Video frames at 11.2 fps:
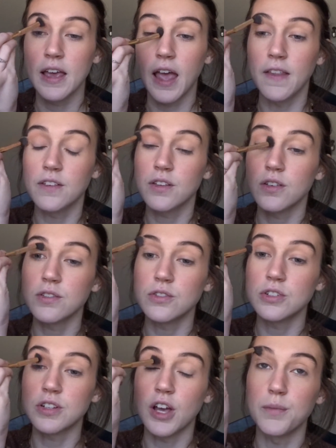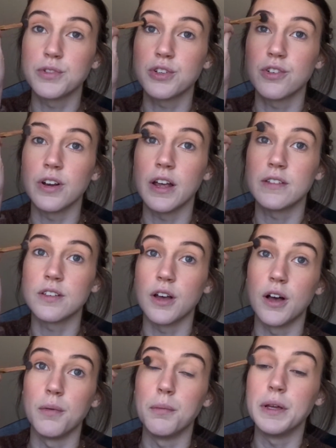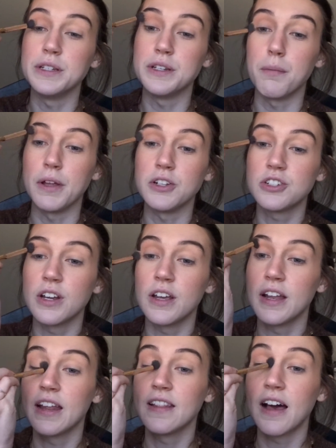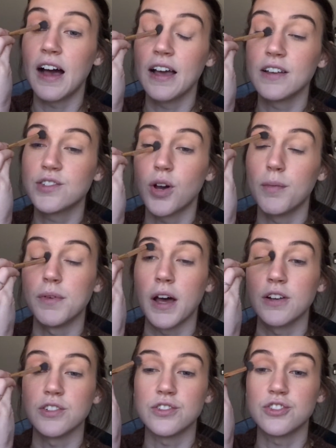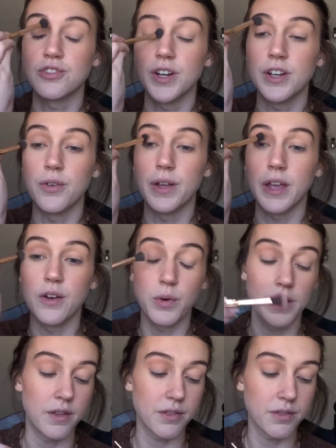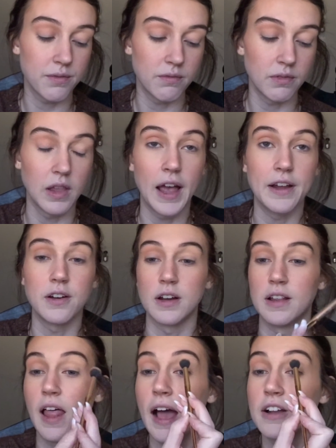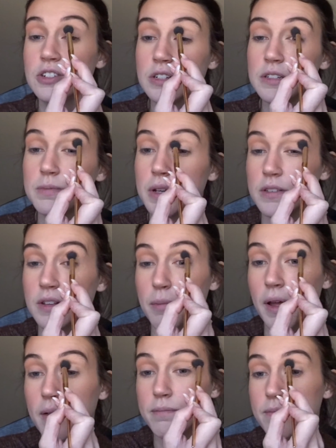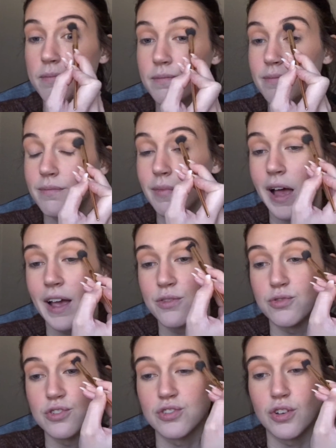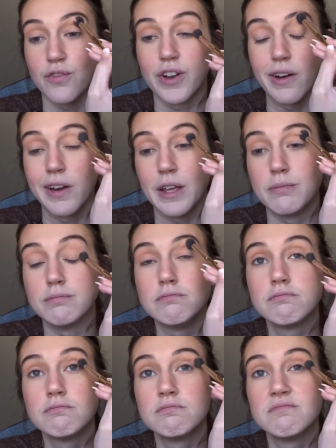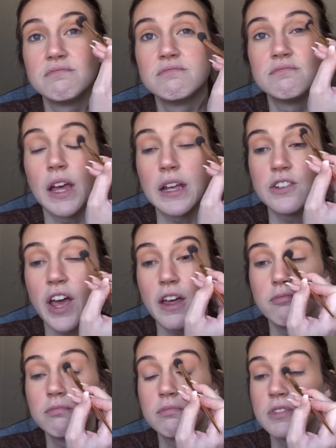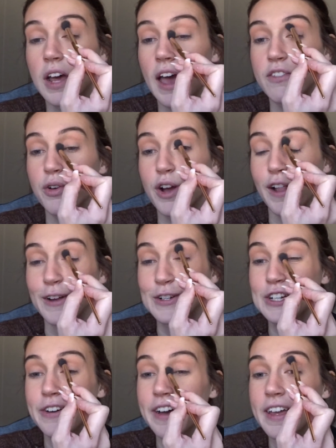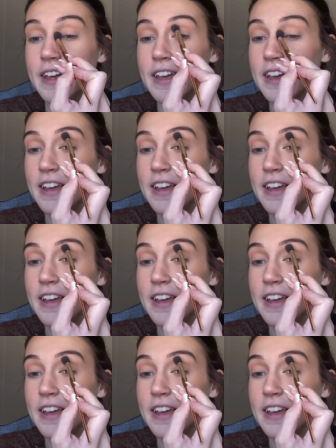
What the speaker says: And this also just helps create some dimension in the eye, so I'm not just straight going in with liner and lashes, because then my eyes would just look very like dead and I have no color to it.